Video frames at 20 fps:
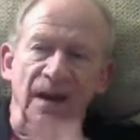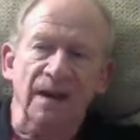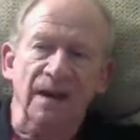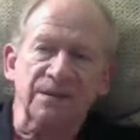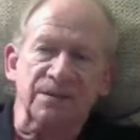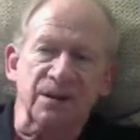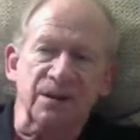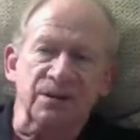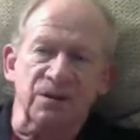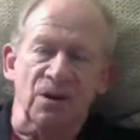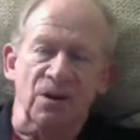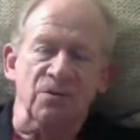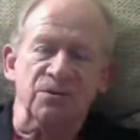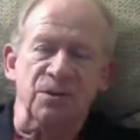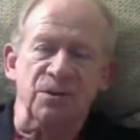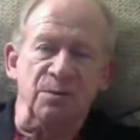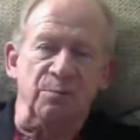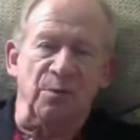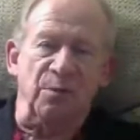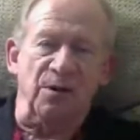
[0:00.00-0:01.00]
I said,
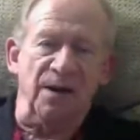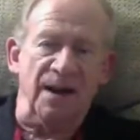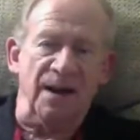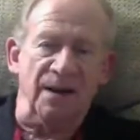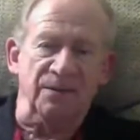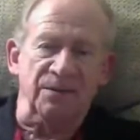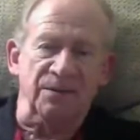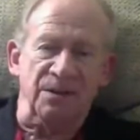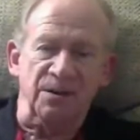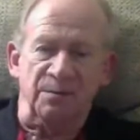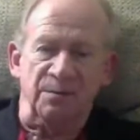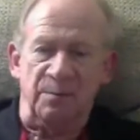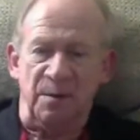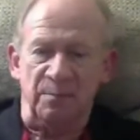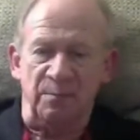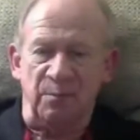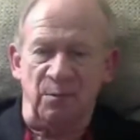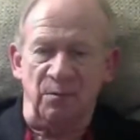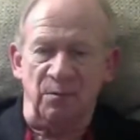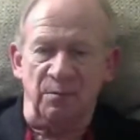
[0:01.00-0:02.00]
don't you pronounce these
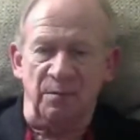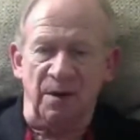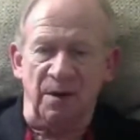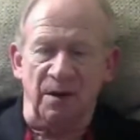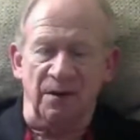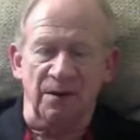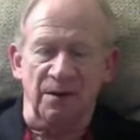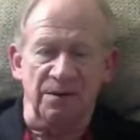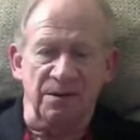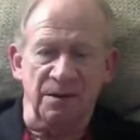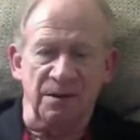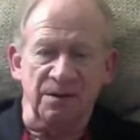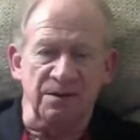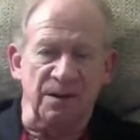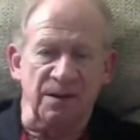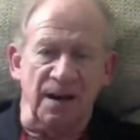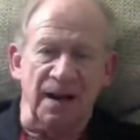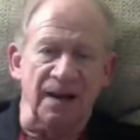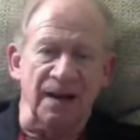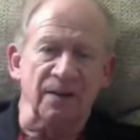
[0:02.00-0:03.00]
people in marriage? He
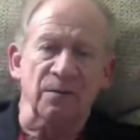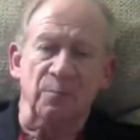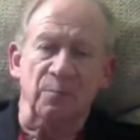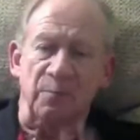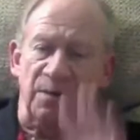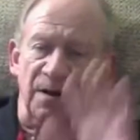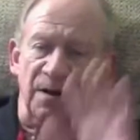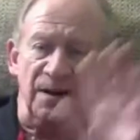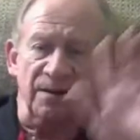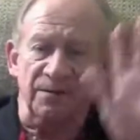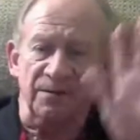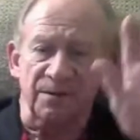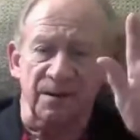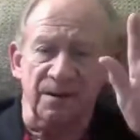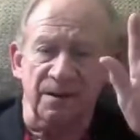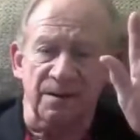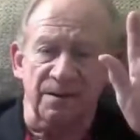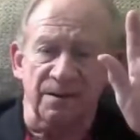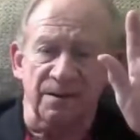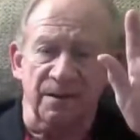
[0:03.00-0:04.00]
said, I don't pronounce
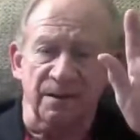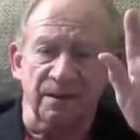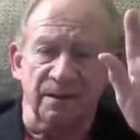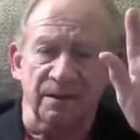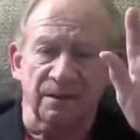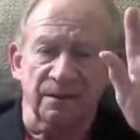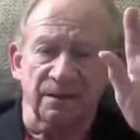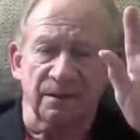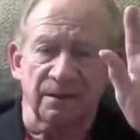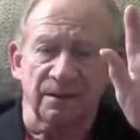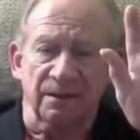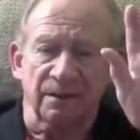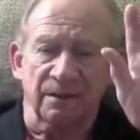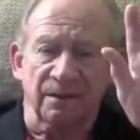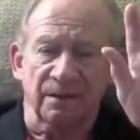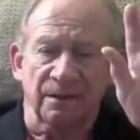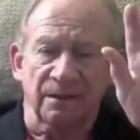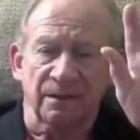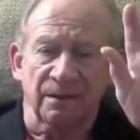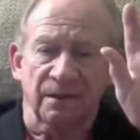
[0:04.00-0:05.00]
anything.
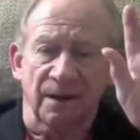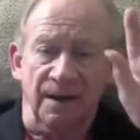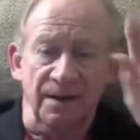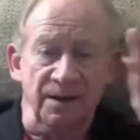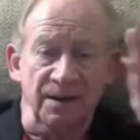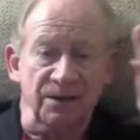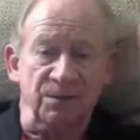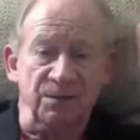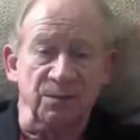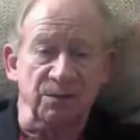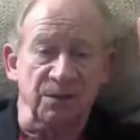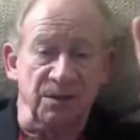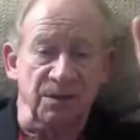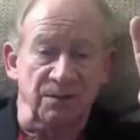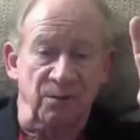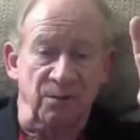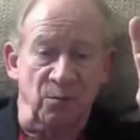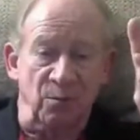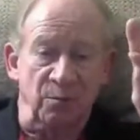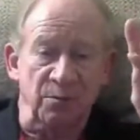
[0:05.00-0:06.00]
And this was
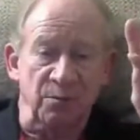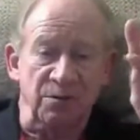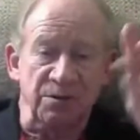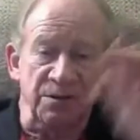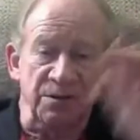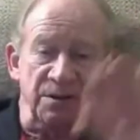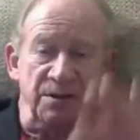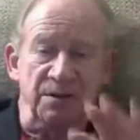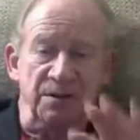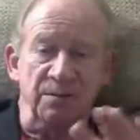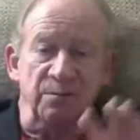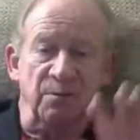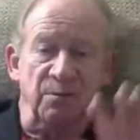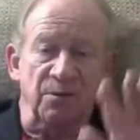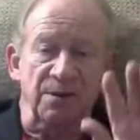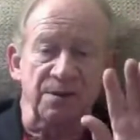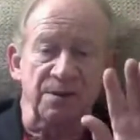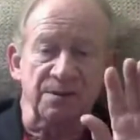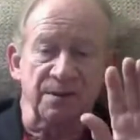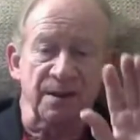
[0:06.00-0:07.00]
a former synod
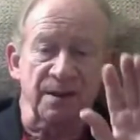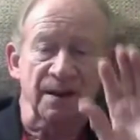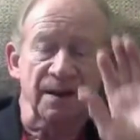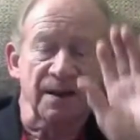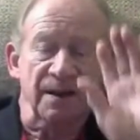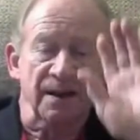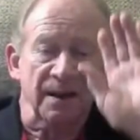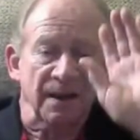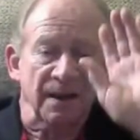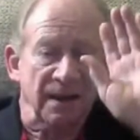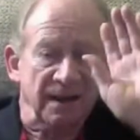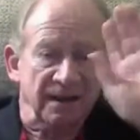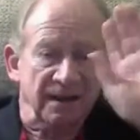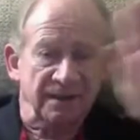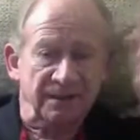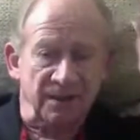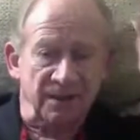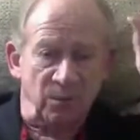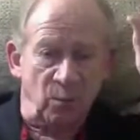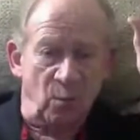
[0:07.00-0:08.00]
priest.
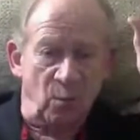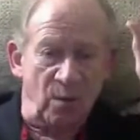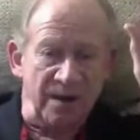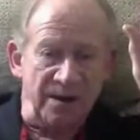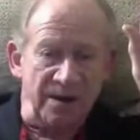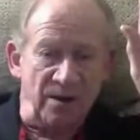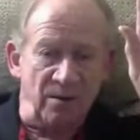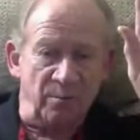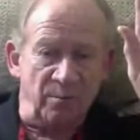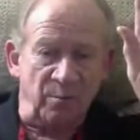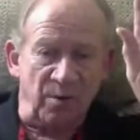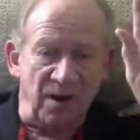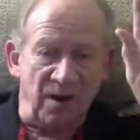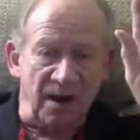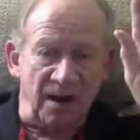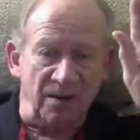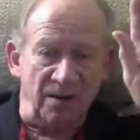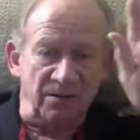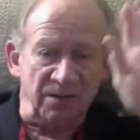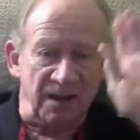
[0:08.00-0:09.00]
He said, we don't
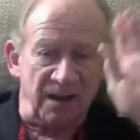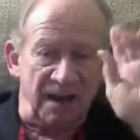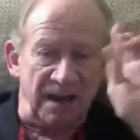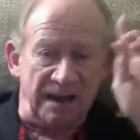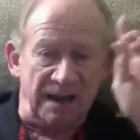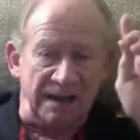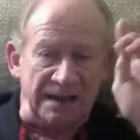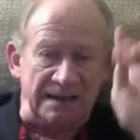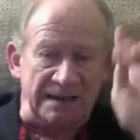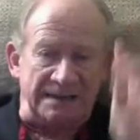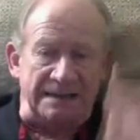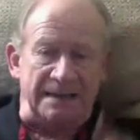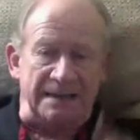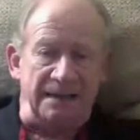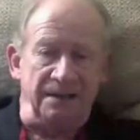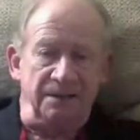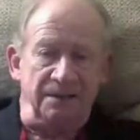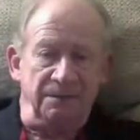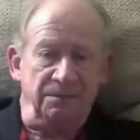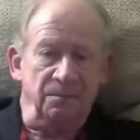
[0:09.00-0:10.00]
pronounce anything.